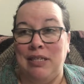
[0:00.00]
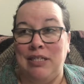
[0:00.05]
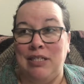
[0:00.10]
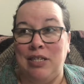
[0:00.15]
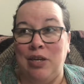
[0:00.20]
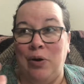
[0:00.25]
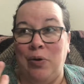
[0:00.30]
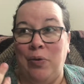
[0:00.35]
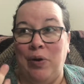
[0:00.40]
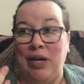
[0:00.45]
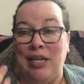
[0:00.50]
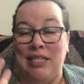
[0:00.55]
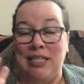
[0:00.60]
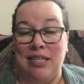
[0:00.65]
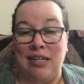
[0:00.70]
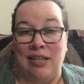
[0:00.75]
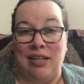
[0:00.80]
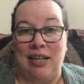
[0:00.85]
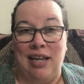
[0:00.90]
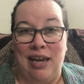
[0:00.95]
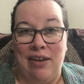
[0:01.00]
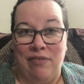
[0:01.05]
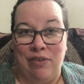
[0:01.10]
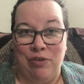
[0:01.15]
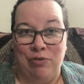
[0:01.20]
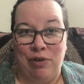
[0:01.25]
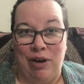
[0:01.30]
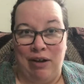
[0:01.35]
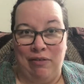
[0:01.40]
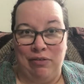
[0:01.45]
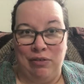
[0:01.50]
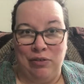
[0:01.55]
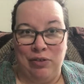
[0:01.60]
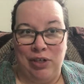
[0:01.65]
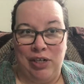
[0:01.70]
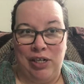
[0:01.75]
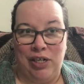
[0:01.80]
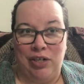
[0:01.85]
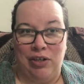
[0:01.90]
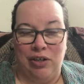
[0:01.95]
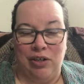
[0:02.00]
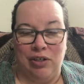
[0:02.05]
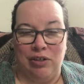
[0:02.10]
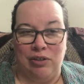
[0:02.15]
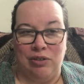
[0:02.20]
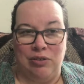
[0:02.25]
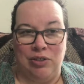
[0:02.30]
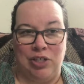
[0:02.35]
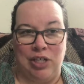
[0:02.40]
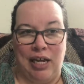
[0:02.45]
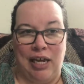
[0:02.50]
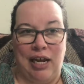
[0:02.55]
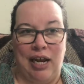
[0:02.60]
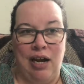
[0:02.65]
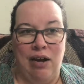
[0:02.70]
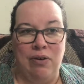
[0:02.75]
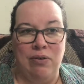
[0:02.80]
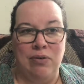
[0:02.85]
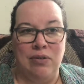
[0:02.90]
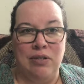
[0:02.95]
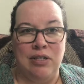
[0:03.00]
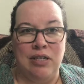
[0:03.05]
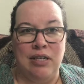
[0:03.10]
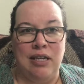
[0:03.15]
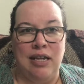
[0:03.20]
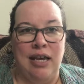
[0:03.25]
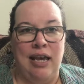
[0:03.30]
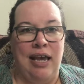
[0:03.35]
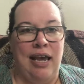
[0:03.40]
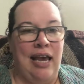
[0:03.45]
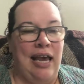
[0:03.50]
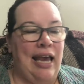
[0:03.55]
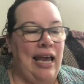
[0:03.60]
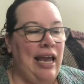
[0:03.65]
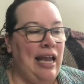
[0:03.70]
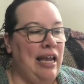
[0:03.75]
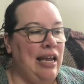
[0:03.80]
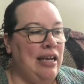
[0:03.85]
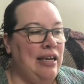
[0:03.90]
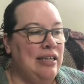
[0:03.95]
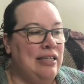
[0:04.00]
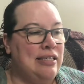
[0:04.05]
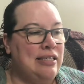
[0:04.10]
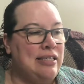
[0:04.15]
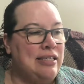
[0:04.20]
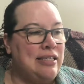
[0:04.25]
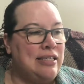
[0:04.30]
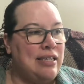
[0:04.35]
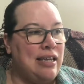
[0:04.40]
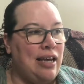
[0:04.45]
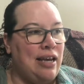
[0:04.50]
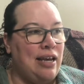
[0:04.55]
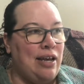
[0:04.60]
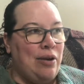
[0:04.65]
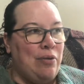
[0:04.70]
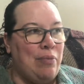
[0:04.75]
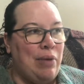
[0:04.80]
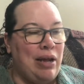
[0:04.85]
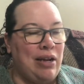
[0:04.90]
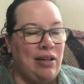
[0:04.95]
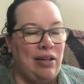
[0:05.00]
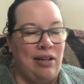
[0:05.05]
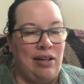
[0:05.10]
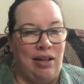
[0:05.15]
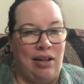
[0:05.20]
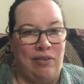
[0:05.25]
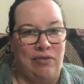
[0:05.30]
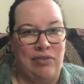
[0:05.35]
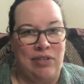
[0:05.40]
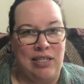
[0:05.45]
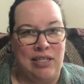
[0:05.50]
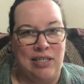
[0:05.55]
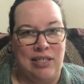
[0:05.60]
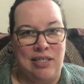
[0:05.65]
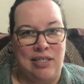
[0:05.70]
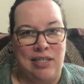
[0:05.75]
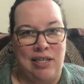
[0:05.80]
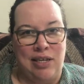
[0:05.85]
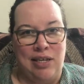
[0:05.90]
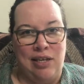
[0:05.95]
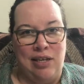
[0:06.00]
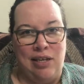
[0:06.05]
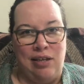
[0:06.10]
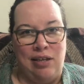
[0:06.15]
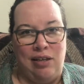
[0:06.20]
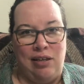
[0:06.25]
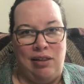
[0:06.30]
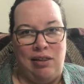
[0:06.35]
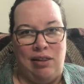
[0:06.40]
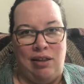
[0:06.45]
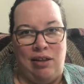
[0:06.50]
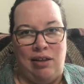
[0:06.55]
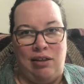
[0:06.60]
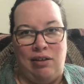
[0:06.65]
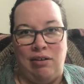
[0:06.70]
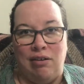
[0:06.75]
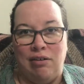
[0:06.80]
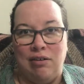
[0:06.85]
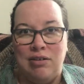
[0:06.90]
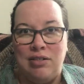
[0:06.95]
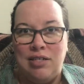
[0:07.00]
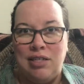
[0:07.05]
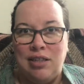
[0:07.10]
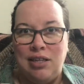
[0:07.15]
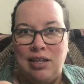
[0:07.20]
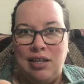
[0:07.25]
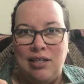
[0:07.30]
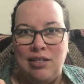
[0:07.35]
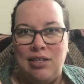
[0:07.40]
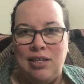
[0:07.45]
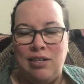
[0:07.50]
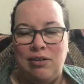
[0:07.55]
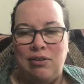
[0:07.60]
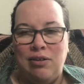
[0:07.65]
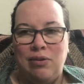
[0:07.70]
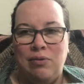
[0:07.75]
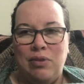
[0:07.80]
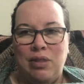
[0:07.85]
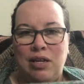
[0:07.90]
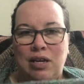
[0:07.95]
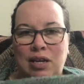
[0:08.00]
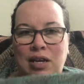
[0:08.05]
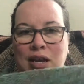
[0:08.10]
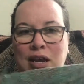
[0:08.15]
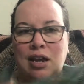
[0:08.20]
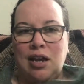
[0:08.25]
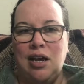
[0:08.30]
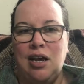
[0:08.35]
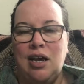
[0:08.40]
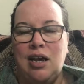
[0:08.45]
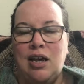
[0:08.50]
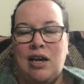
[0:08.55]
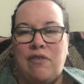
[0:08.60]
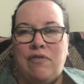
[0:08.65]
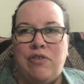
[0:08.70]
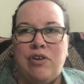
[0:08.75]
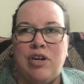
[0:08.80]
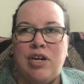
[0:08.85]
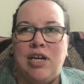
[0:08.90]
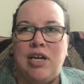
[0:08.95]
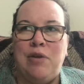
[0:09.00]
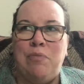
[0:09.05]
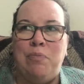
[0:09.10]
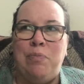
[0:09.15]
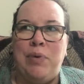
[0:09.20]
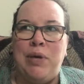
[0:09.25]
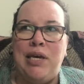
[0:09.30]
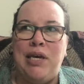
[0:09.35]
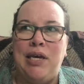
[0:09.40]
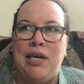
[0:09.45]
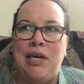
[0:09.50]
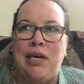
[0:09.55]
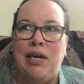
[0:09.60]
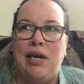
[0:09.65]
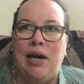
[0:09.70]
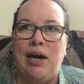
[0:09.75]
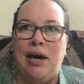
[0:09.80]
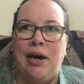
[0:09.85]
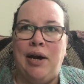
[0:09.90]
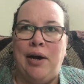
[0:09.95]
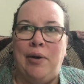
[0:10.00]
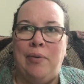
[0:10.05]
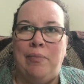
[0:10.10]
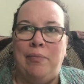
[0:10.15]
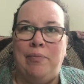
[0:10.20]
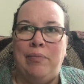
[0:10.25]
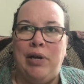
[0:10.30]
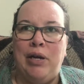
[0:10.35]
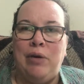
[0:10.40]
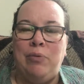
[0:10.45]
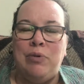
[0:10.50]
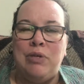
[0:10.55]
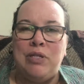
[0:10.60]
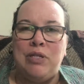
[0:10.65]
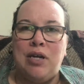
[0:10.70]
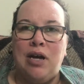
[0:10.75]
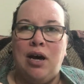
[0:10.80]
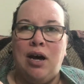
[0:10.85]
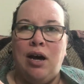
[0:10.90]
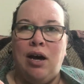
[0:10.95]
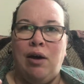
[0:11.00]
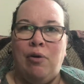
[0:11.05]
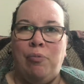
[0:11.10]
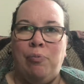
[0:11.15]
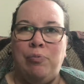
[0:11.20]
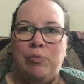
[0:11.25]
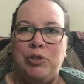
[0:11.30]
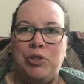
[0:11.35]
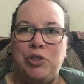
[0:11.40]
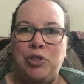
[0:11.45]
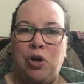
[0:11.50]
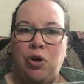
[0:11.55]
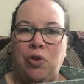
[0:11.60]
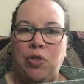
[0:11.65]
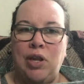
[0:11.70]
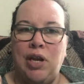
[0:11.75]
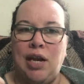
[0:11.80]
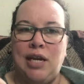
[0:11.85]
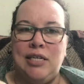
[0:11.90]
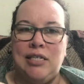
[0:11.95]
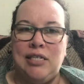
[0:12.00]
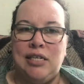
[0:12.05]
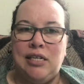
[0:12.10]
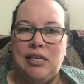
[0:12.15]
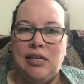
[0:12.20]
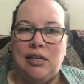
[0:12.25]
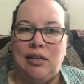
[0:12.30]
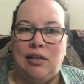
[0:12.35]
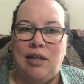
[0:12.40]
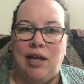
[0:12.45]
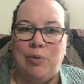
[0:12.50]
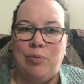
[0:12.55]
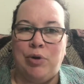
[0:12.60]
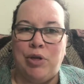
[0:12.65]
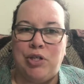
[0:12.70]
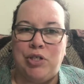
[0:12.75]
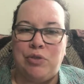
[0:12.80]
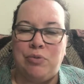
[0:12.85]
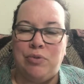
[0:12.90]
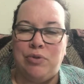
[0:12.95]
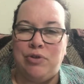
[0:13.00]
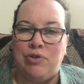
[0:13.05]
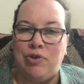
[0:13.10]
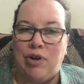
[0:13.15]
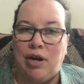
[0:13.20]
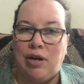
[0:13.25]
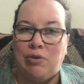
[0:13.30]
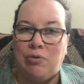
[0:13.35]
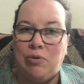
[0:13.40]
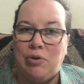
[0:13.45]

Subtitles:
So it's live on Ravelry. You can go check it out. And I'd love to see the yarns and things that you knit with it. If you're going to be, it was a shawl that I did in collaboration with Dragon